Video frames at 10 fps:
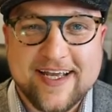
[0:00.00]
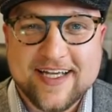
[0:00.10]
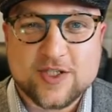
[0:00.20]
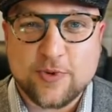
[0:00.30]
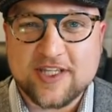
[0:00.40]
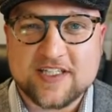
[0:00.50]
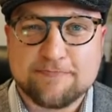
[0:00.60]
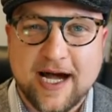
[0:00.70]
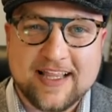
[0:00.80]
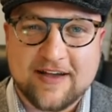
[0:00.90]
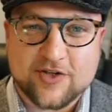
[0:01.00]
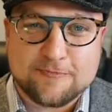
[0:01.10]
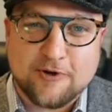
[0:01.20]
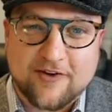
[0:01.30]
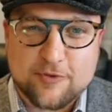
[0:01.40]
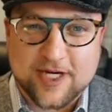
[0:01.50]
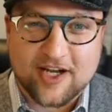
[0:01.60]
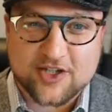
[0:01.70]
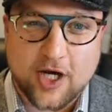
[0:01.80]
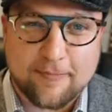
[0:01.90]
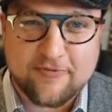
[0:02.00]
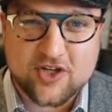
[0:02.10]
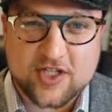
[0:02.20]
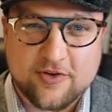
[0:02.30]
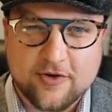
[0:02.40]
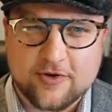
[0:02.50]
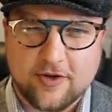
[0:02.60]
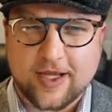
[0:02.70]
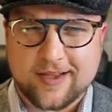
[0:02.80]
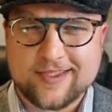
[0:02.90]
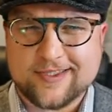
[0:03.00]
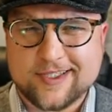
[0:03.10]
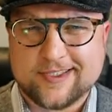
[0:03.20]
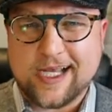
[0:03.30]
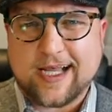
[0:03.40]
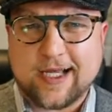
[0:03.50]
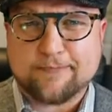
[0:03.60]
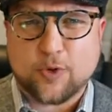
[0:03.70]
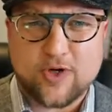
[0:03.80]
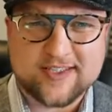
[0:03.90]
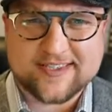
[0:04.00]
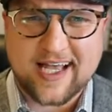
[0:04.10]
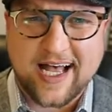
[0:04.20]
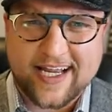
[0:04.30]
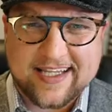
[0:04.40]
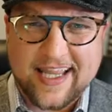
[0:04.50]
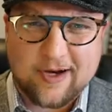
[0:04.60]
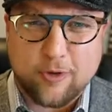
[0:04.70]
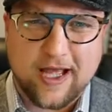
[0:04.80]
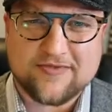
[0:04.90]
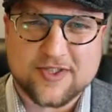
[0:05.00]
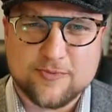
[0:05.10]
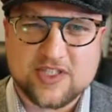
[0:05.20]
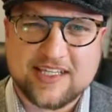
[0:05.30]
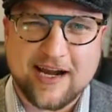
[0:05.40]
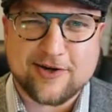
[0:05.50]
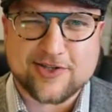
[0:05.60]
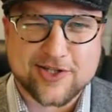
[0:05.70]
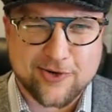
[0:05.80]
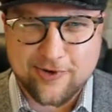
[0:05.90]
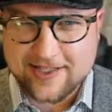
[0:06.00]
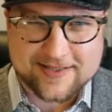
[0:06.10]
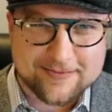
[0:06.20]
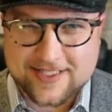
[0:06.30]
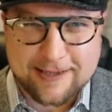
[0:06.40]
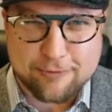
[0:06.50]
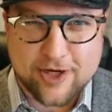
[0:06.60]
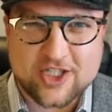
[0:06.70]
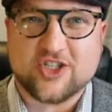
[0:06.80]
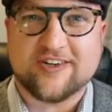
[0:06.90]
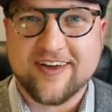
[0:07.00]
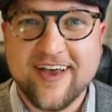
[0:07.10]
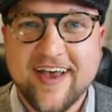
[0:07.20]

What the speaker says: It's when these bi-levels put everybody on top of each other, and they're like, let's just jack up to one side, and then it will have some stairs to create some separation.